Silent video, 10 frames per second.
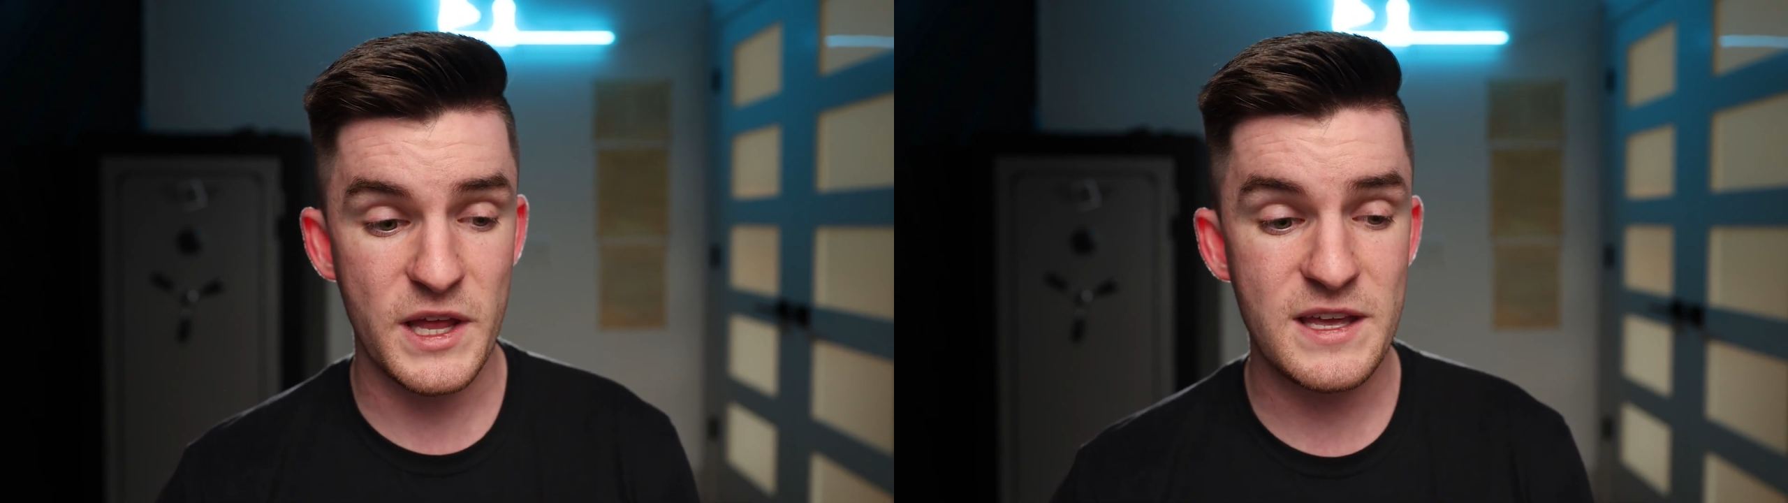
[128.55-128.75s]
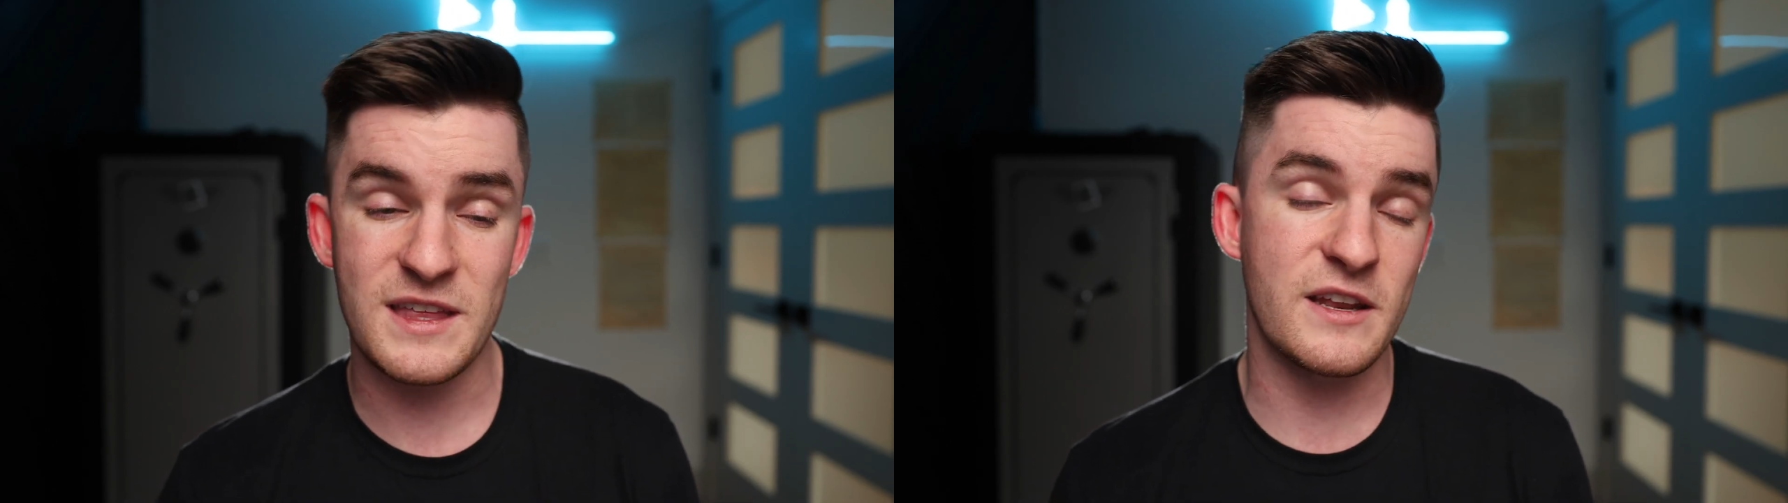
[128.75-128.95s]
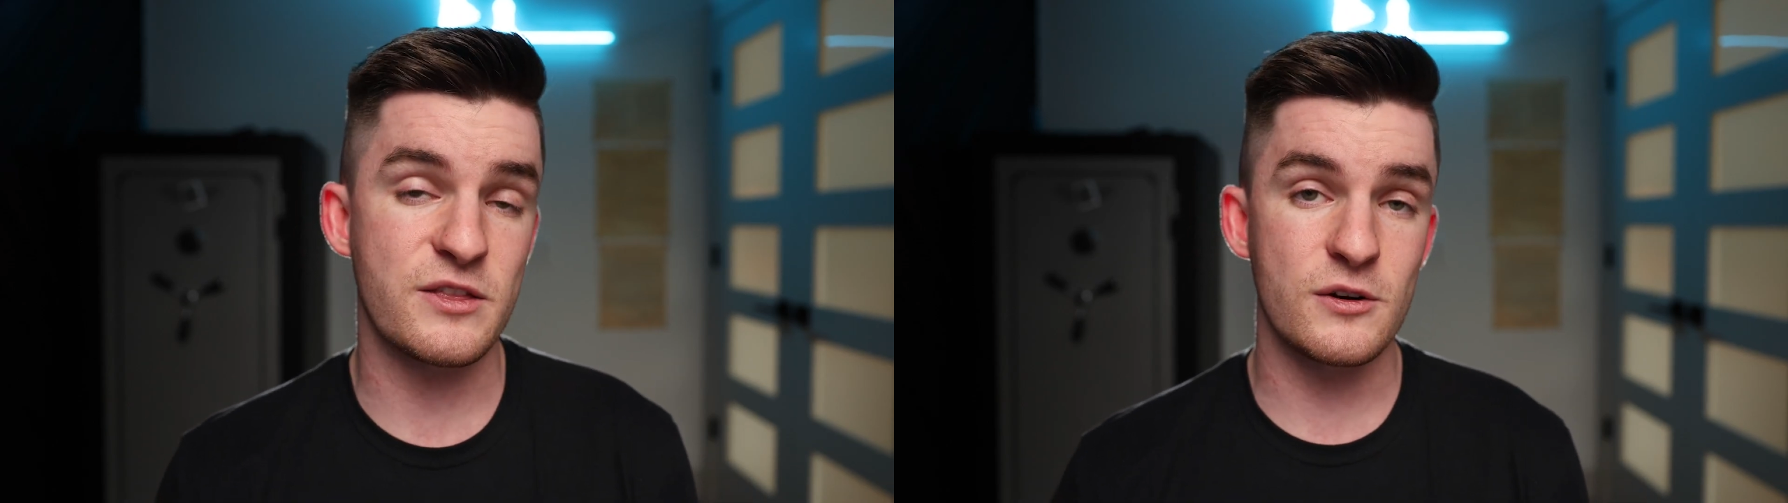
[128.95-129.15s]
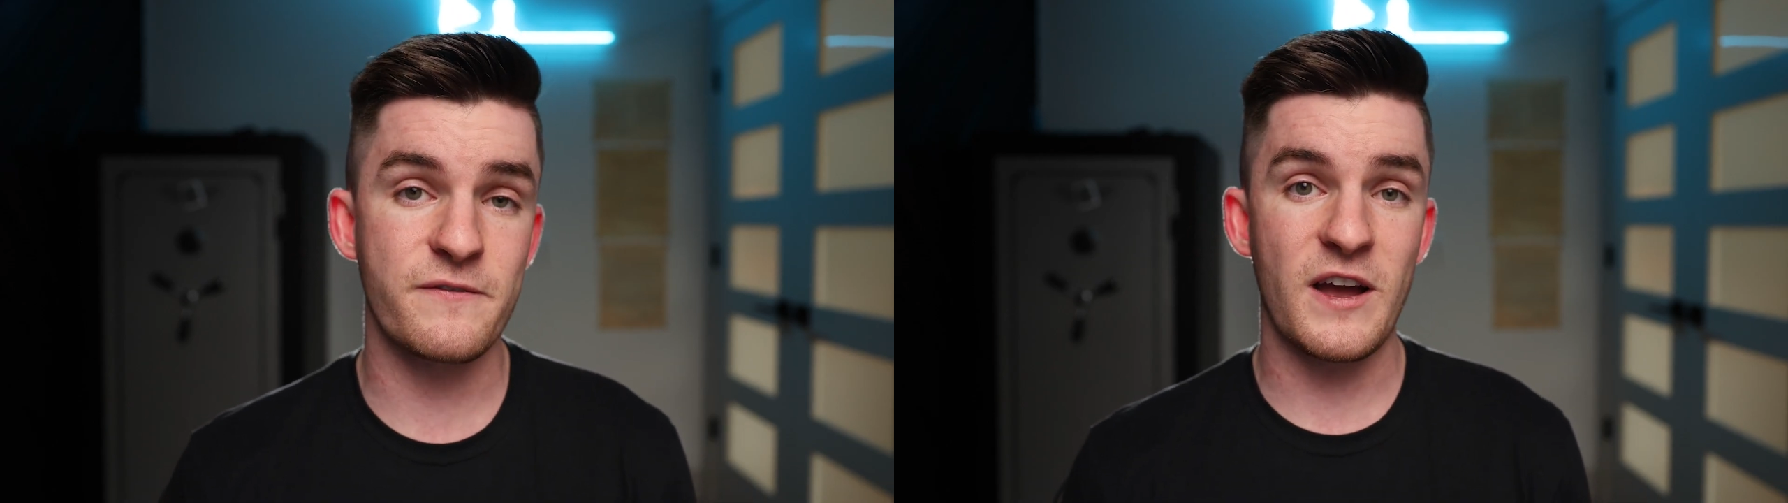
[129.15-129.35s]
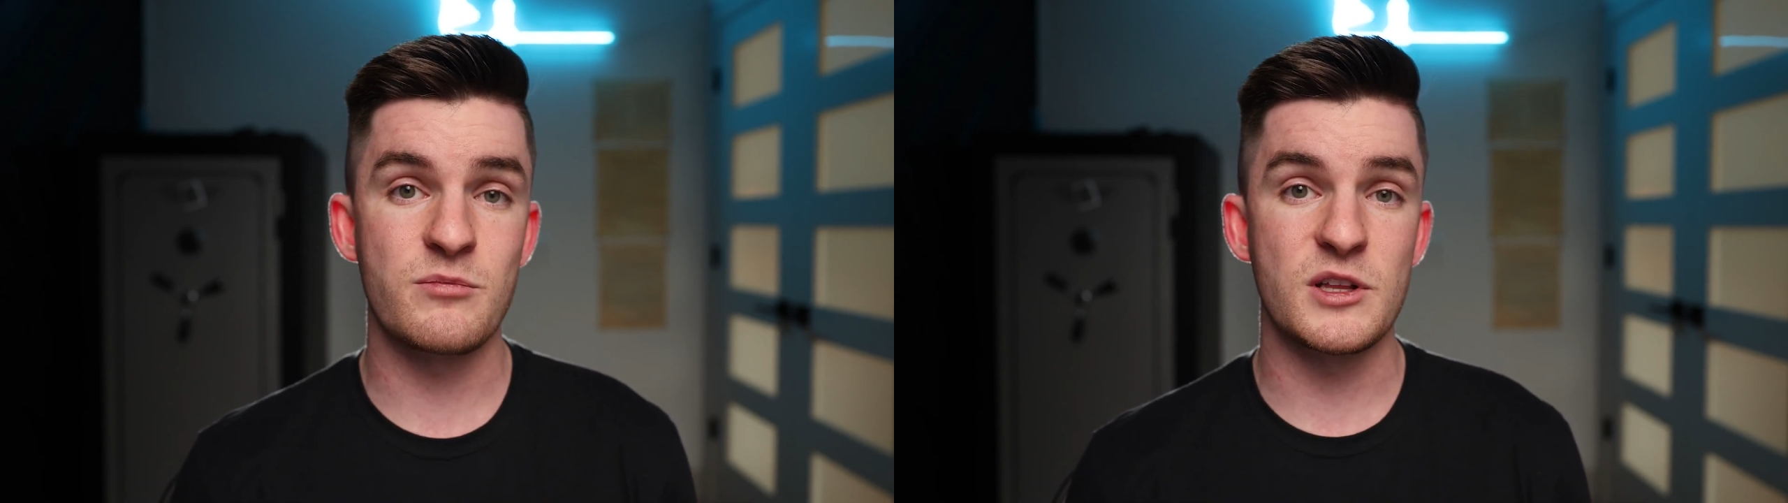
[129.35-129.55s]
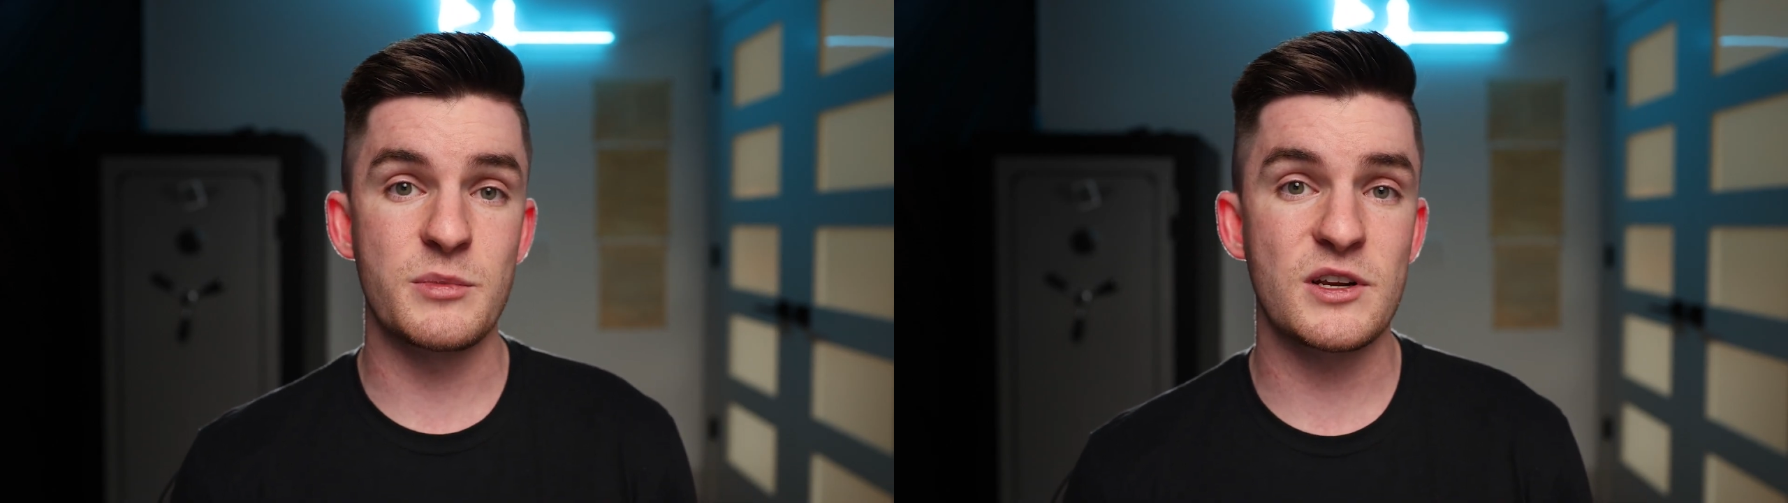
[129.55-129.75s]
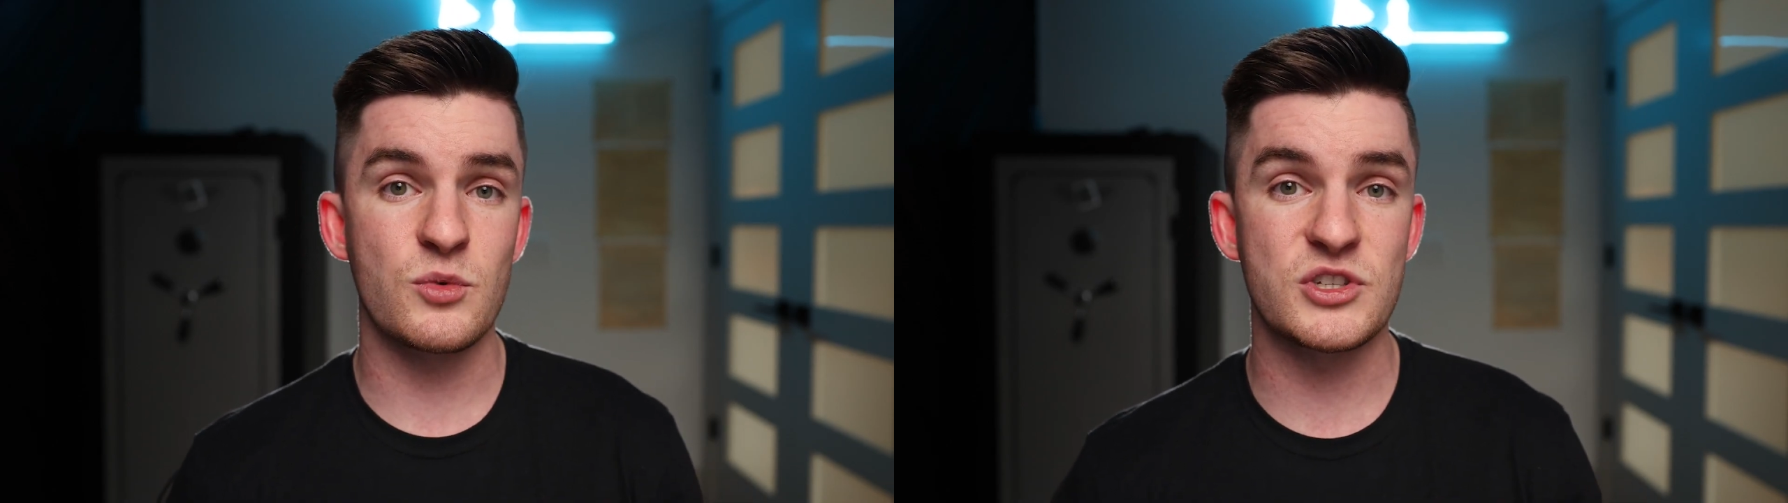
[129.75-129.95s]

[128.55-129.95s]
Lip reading: length at a 35mm,